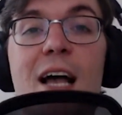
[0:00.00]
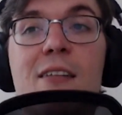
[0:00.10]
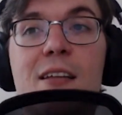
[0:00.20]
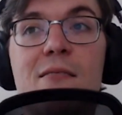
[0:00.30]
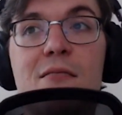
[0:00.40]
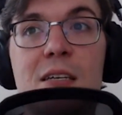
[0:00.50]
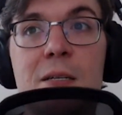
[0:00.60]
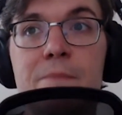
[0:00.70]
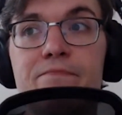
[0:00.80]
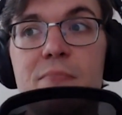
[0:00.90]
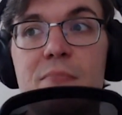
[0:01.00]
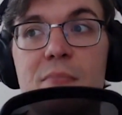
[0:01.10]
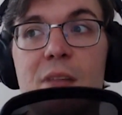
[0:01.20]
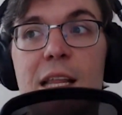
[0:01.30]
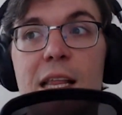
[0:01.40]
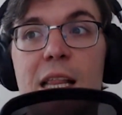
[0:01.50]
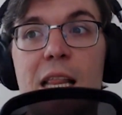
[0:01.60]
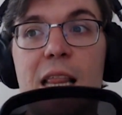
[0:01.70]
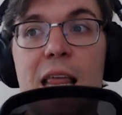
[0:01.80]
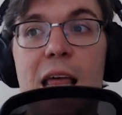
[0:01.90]
talent,
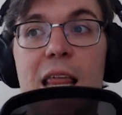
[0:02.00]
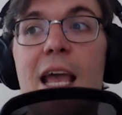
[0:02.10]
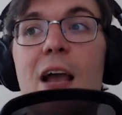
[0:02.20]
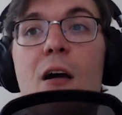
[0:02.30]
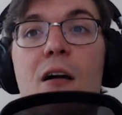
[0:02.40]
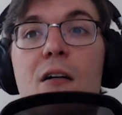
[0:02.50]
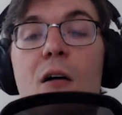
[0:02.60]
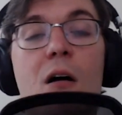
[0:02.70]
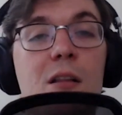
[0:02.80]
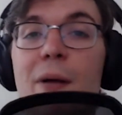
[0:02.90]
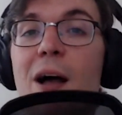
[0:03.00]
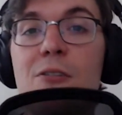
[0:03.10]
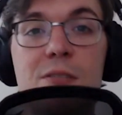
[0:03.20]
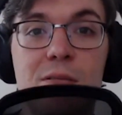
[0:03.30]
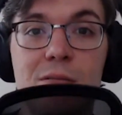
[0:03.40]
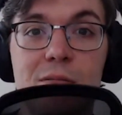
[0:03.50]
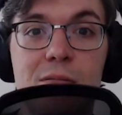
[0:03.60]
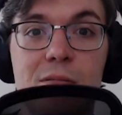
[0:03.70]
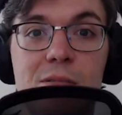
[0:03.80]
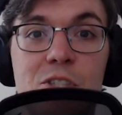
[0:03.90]
they are all about
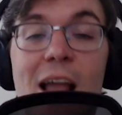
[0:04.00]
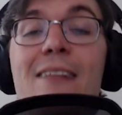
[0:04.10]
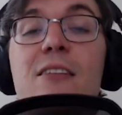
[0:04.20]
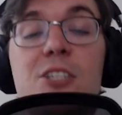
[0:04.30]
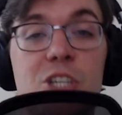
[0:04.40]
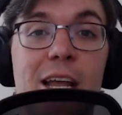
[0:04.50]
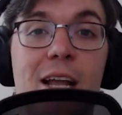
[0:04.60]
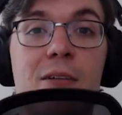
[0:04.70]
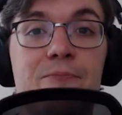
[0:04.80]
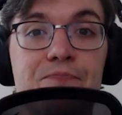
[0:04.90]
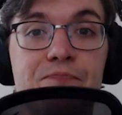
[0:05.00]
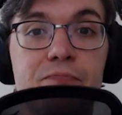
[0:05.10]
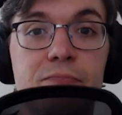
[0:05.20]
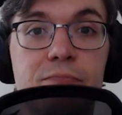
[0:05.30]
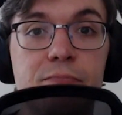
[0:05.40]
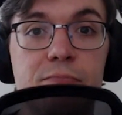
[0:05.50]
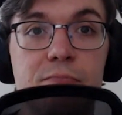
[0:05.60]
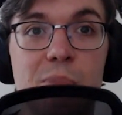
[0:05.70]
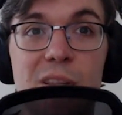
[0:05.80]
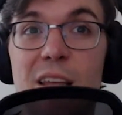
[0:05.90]
challenging,
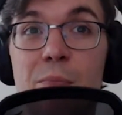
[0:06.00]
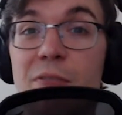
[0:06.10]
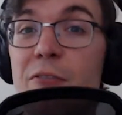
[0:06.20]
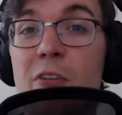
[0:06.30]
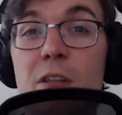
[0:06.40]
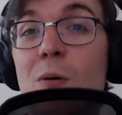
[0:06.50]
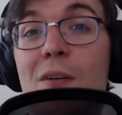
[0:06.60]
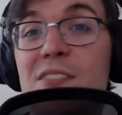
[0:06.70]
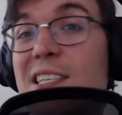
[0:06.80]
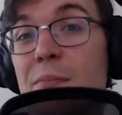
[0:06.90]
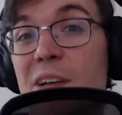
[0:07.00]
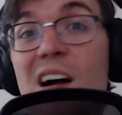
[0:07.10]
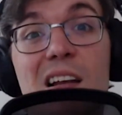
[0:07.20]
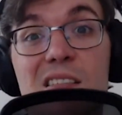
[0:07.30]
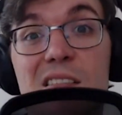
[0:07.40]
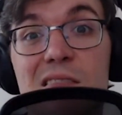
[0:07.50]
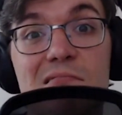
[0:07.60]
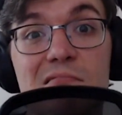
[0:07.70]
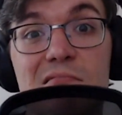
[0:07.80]
but they'd prefer the UFC, to be honest,